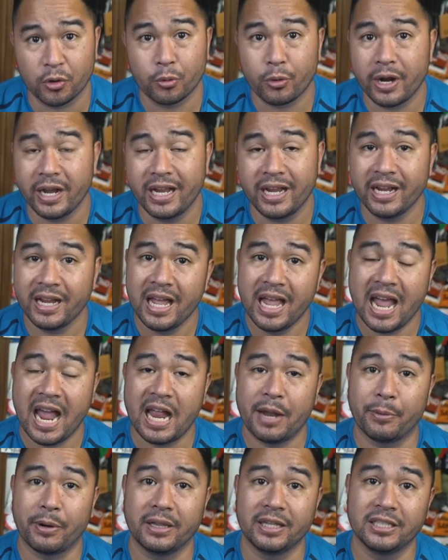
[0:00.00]
you're running
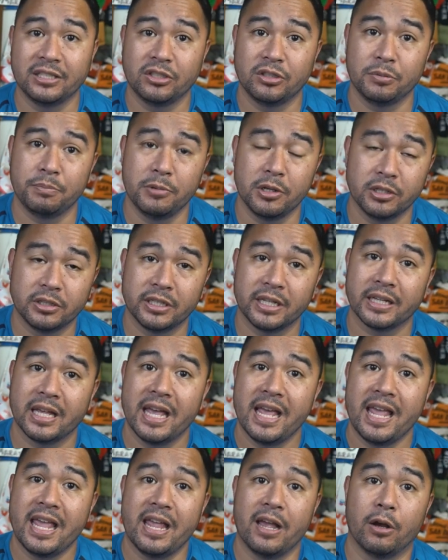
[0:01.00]
and you want to listen to music,
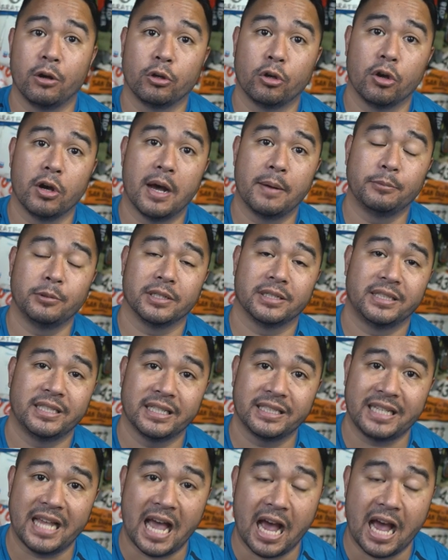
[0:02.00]
it'll go up to 6